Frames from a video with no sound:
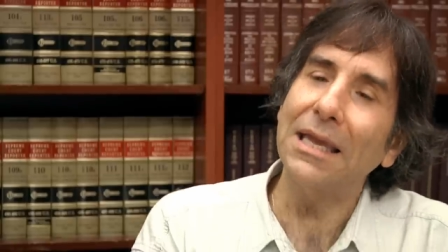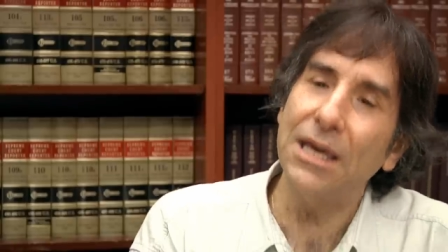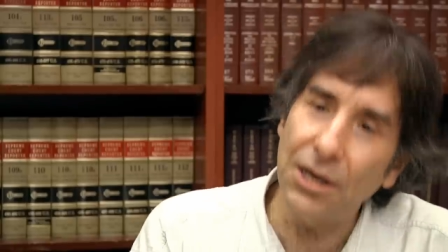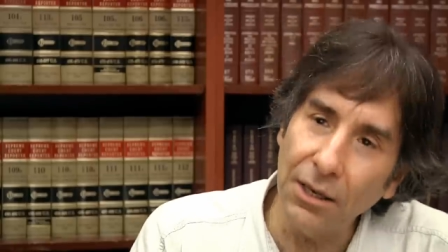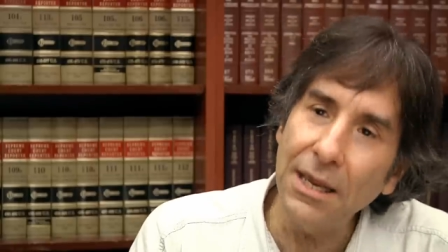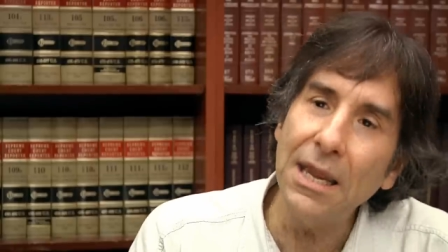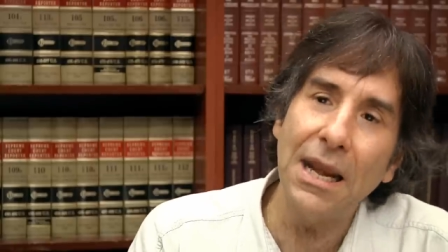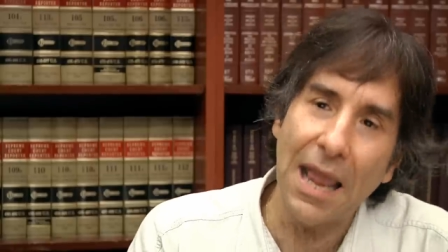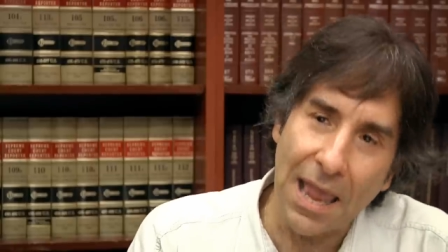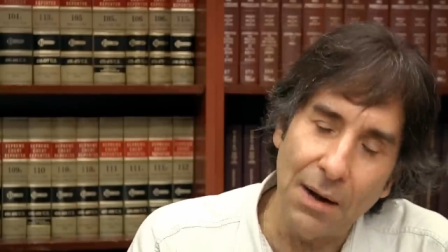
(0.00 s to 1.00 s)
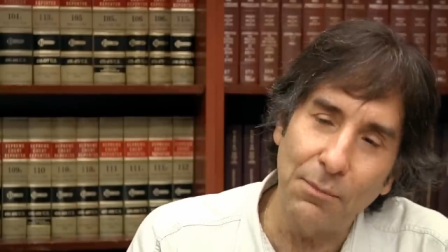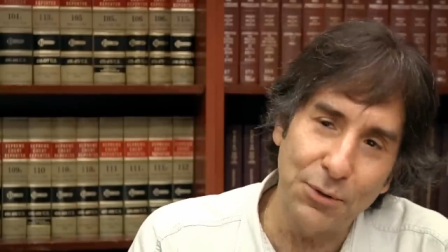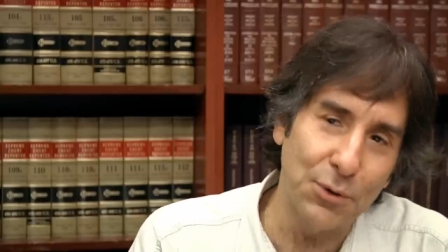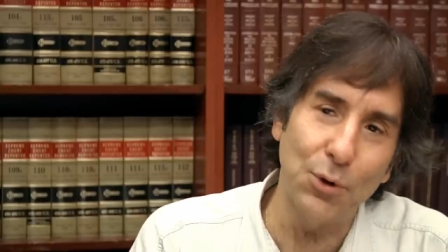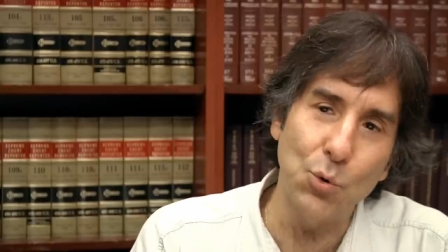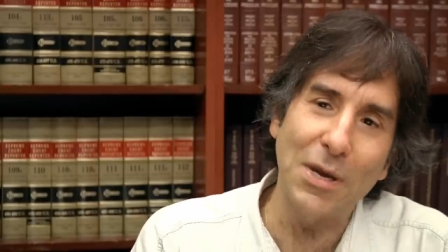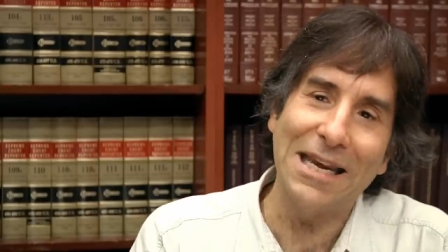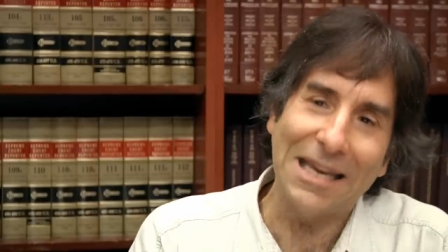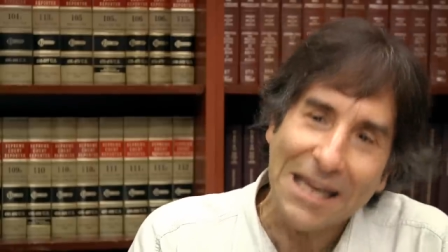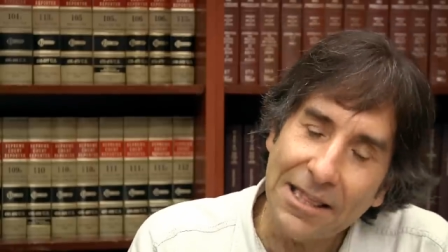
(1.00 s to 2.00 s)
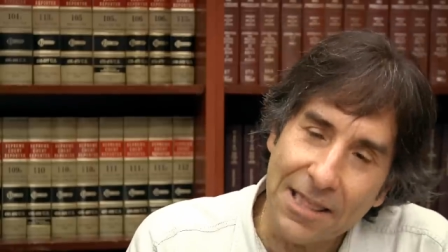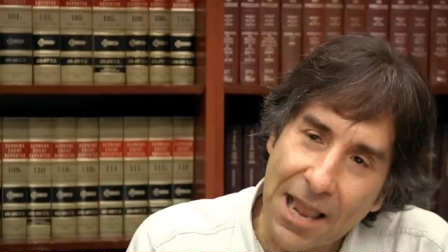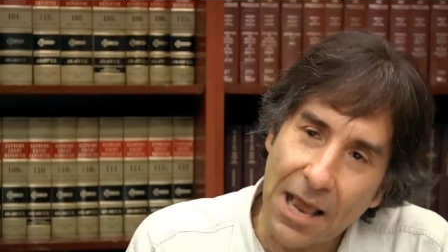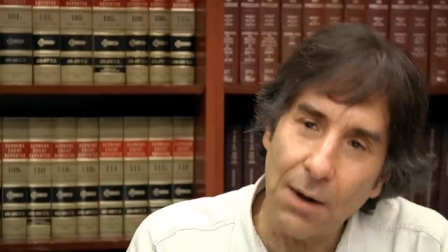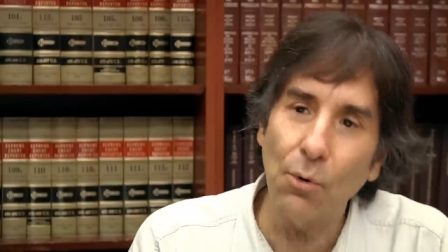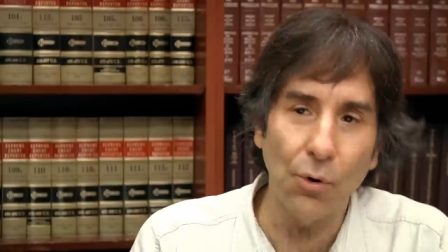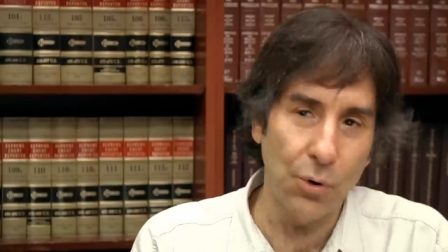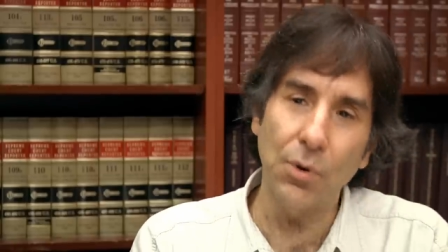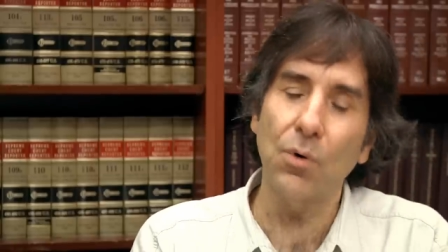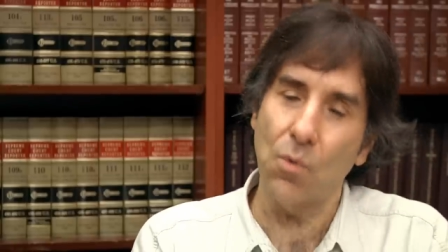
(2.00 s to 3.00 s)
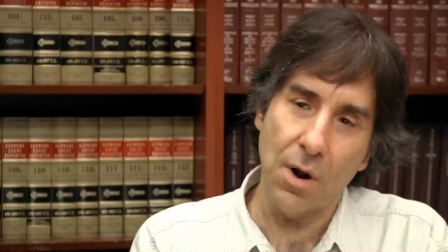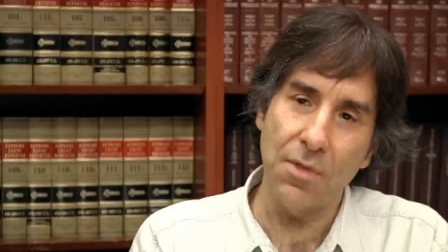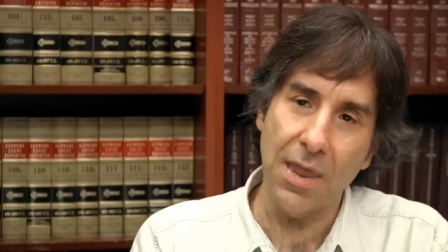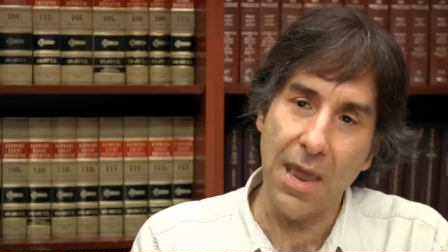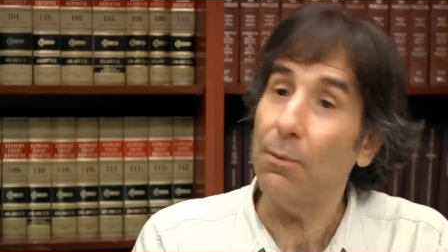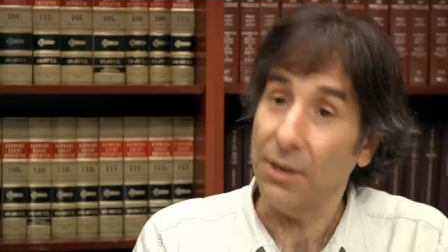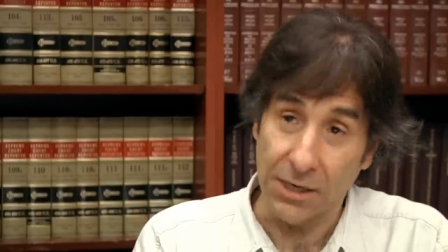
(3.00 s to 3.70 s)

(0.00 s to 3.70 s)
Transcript: Killing an animal so you can eat the animal or you can wear the animal